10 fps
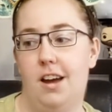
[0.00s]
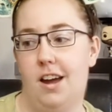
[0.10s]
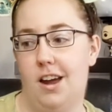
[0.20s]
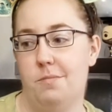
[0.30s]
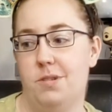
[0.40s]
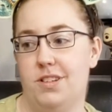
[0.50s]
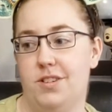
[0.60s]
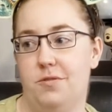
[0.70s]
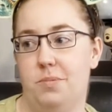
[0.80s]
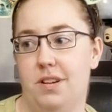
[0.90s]
I
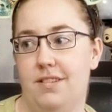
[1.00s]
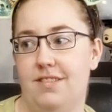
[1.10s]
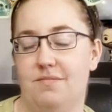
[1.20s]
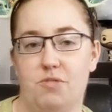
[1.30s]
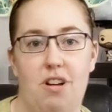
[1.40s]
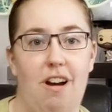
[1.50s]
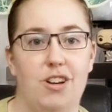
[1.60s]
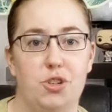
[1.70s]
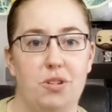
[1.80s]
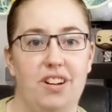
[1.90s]
must have been
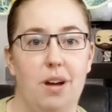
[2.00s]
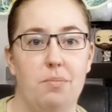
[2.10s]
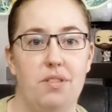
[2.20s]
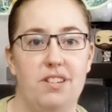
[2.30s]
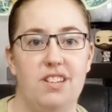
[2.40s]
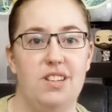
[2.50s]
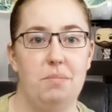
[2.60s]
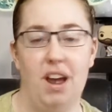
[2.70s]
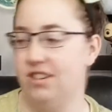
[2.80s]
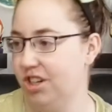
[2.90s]
conjuring up the
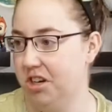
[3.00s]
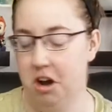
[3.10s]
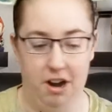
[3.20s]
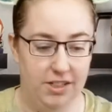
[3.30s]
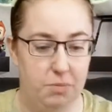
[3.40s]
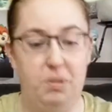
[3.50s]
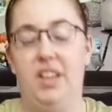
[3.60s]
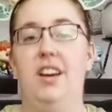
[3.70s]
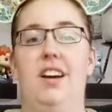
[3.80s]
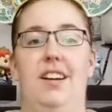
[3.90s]
Disney magic gods
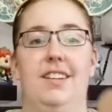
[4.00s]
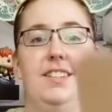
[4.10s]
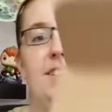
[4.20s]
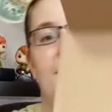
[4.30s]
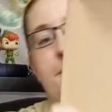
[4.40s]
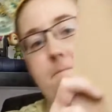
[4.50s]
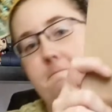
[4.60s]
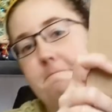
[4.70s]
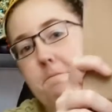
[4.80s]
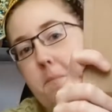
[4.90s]
because
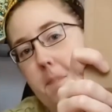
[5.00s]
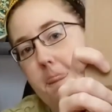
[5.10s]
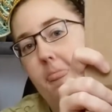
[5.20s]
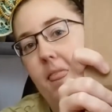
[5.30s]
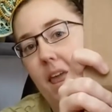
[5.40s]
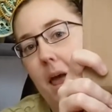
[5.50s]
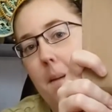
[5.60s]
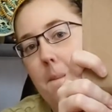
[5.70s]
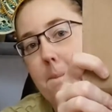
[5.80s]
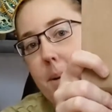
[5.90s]

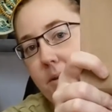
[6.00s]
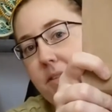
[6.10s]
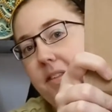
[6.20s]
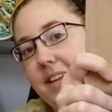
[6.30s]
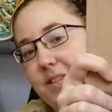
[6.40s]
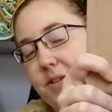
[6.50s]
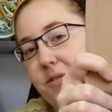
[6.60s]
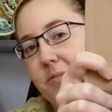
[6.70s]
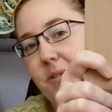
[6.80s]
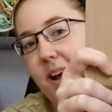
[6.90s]
both of these
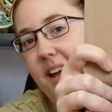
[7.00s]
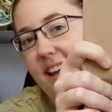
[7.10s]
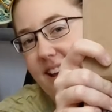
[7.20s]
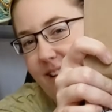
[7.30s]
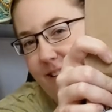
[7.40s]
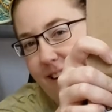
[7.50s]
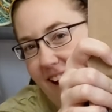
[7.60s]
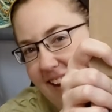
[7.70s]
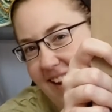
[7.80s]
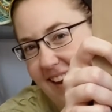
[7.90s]
are from
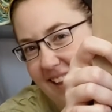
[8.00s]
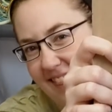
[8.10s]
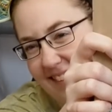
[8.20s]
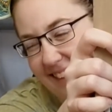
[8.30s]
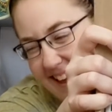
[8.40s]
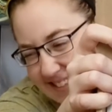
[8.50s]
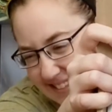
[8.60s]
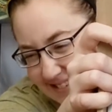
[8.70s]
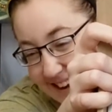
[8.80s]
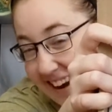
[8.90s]
Raya and the
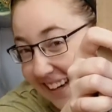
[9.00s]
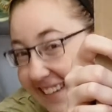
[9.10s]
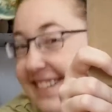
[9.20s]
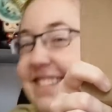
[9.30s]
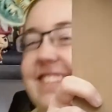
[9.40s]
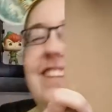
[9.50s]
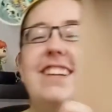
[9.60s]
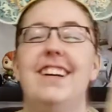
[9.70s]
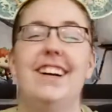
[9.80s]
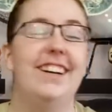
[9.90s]
Last Dragon.
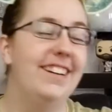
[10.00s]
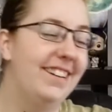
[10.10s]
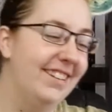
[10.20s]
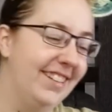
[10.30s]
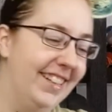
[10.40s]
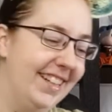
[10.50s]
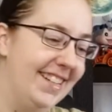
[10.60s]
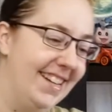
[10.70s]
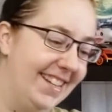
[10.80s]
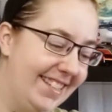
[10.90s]
Oh
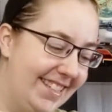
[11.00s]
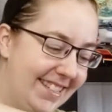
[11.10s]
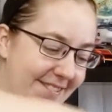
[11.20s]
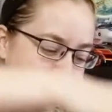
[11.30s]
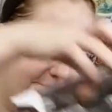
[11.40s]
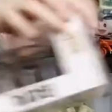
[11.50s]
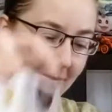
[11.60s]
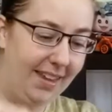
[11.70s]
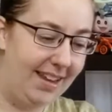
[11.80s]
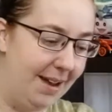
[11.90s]
goodness.
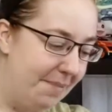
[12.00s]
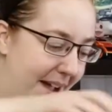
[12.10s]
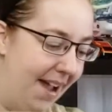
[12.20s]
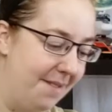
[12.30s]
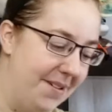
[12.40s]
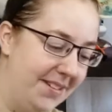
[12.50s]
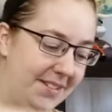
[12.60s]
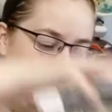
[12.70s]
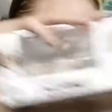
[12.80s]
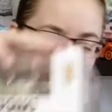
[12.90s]
Yep, I
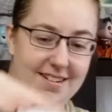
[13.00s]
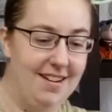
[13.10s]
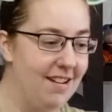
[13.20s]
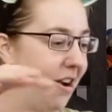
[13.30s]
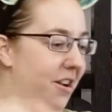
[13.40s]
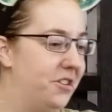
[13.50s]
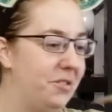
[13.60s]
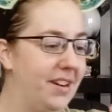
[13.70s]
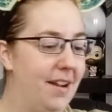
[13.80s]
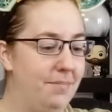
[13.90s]
must have been
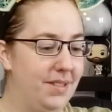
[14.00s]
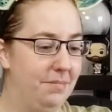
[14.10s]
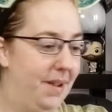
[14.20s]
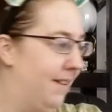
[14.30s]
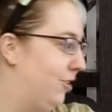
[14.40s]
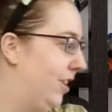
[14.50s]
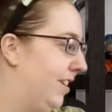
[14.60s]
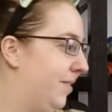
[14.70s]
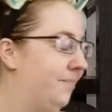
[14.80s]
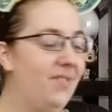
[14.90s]
conjuring up some magic.